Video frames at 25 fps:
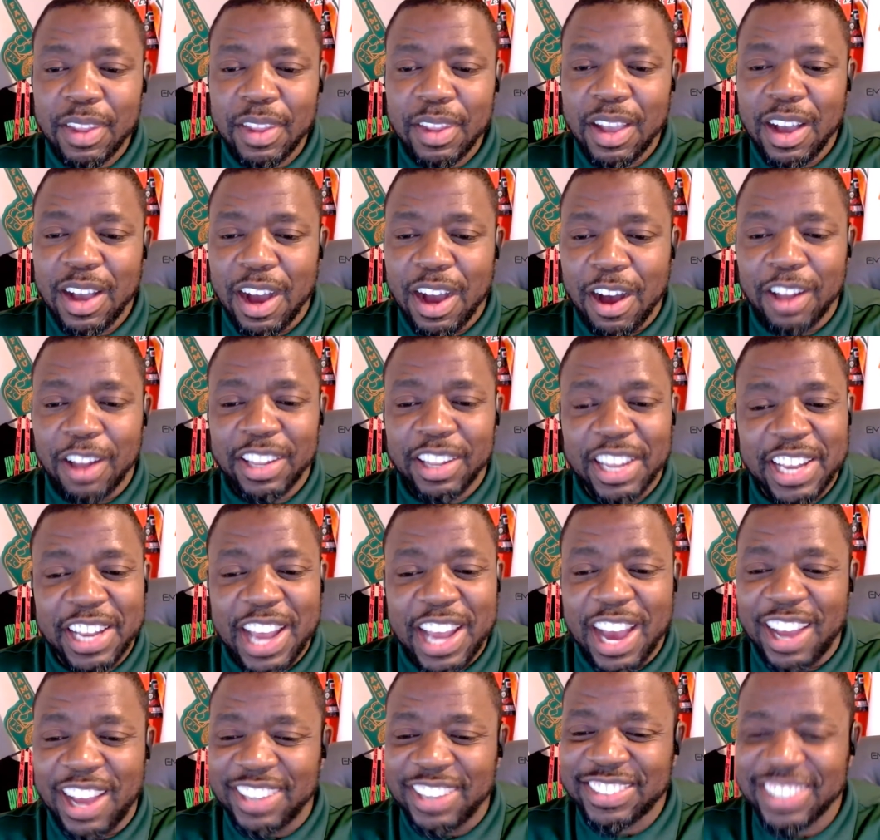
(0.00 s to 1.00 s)
All I
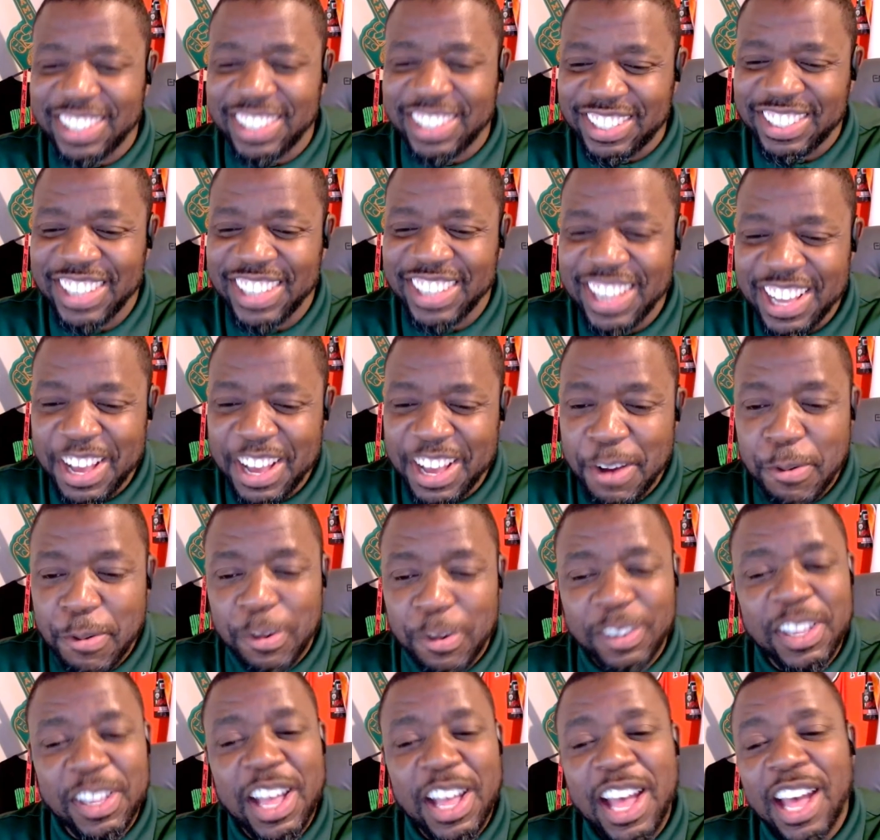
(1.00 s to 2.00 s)
know.
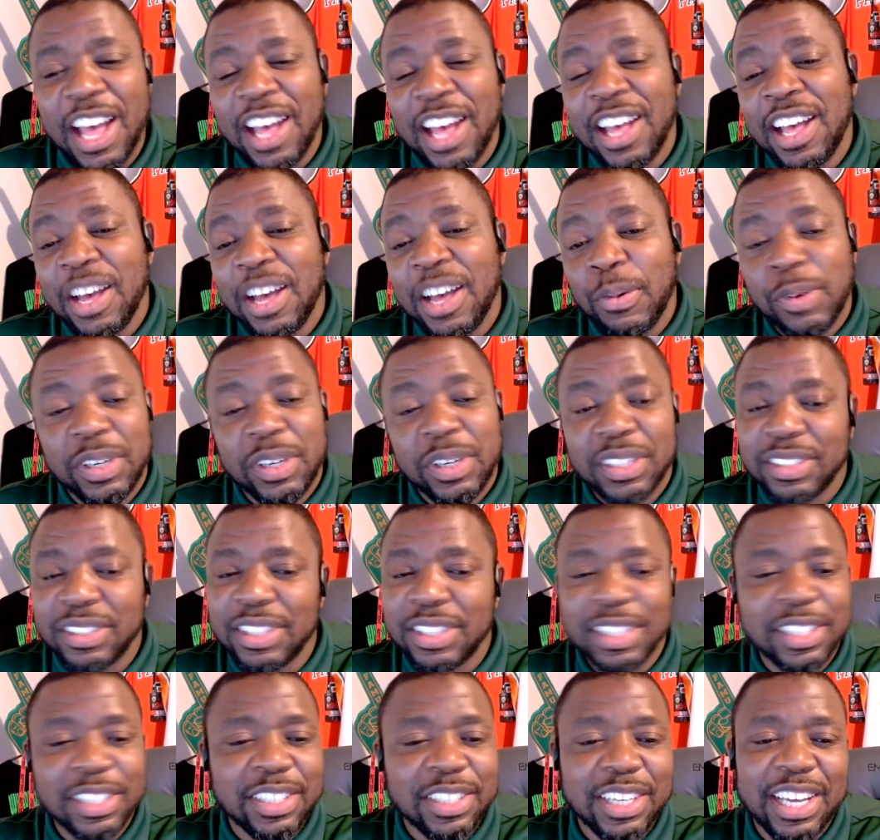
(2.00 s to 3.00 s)
well,
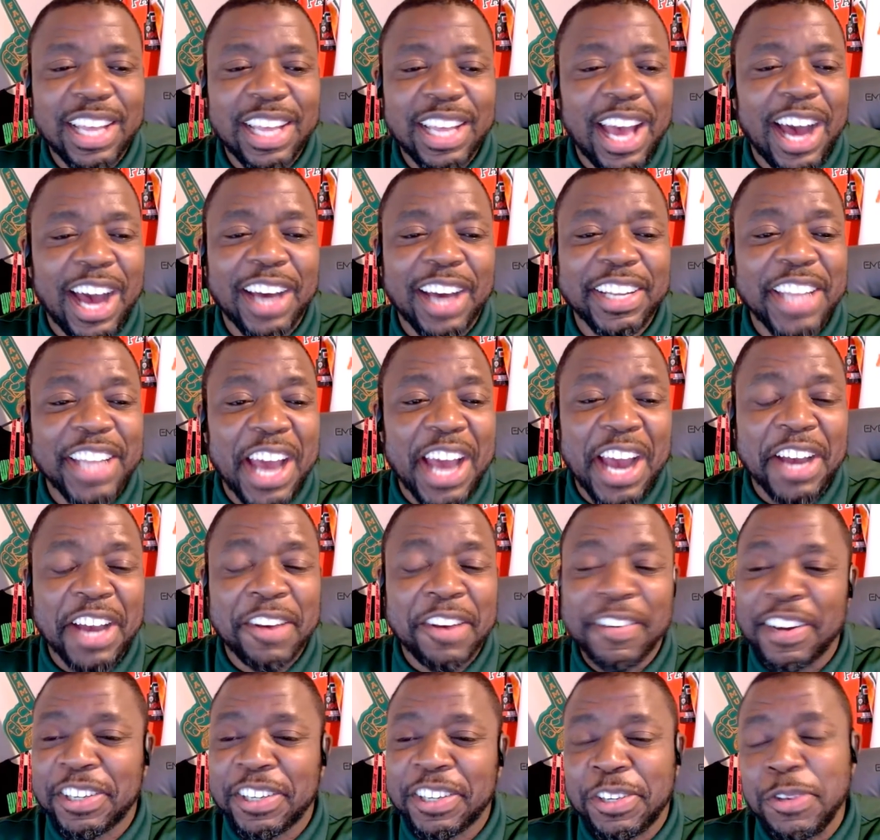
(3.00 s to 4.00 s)
look, 9 of
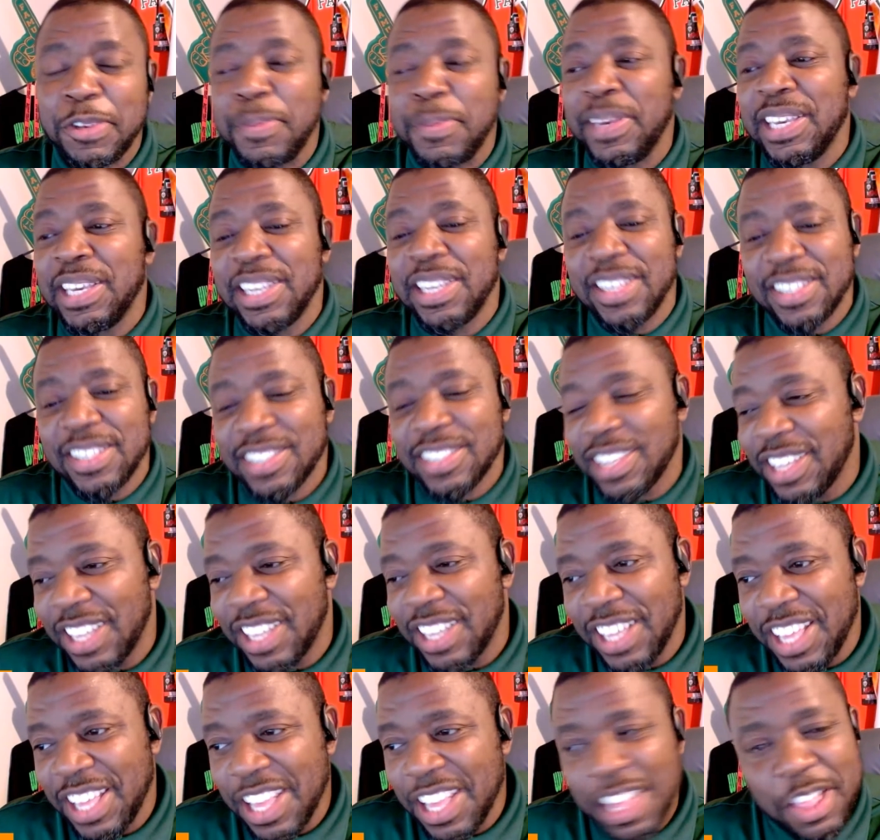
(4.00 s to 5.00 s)
our QBs,
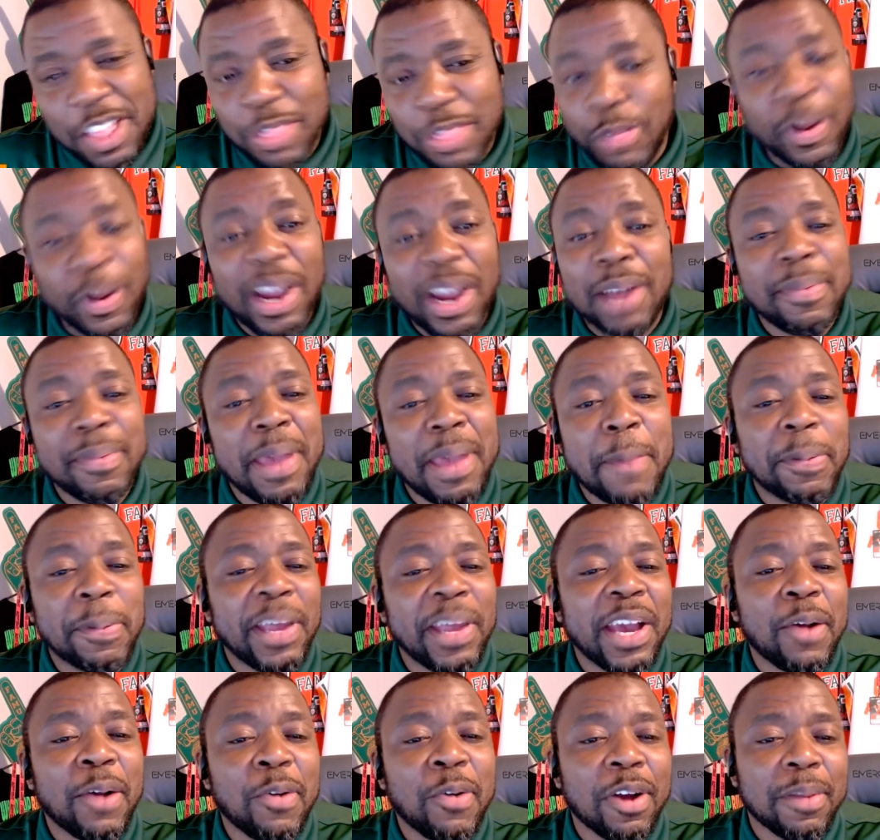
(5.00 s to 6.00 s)
3 of them ain't
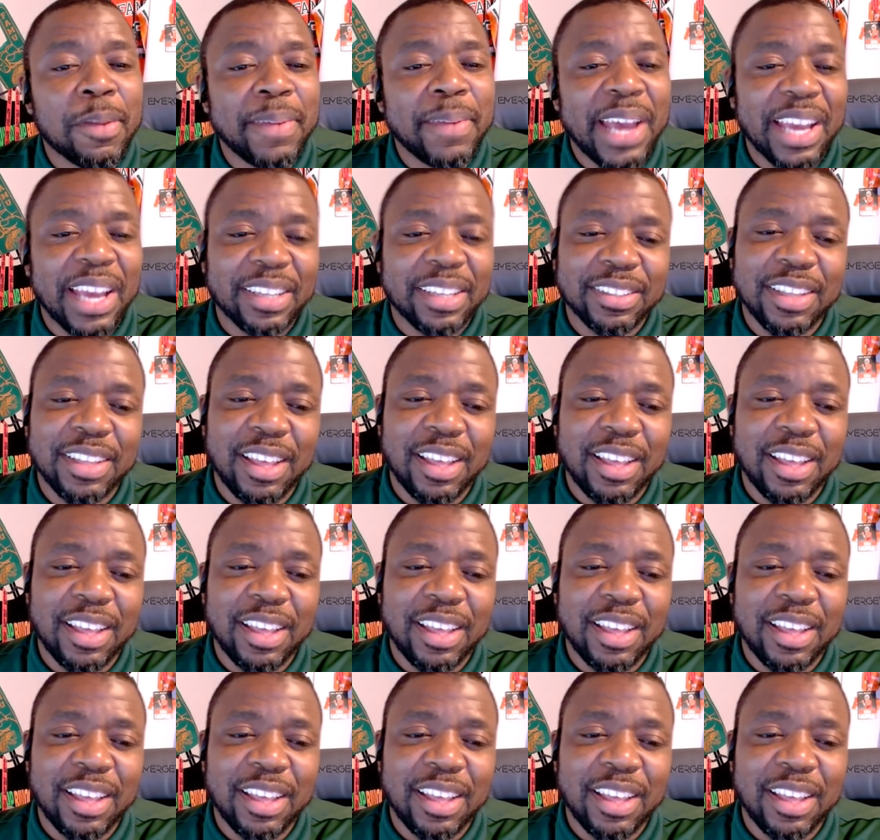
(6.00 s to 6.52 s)
playing quarterback.